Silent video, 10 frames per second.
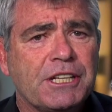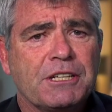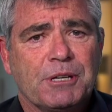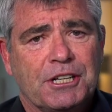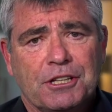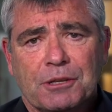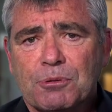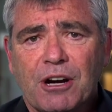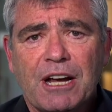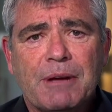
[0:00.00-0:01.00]
committed to the
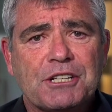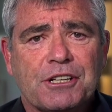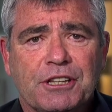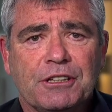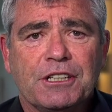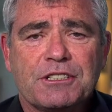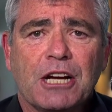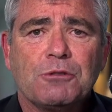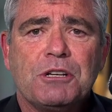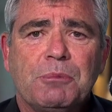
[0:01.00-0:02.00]
pride match and its
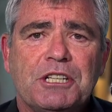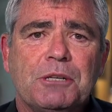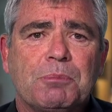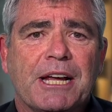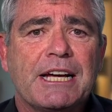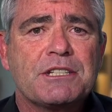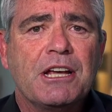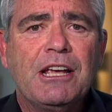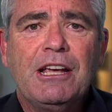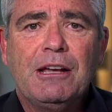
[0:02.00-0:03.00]
LGBT players,
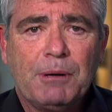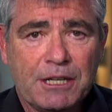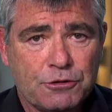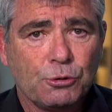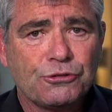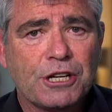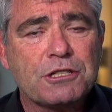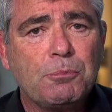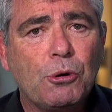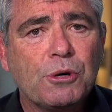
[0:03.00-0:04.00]
but is also
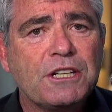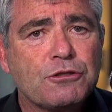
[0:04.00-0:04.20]
supporting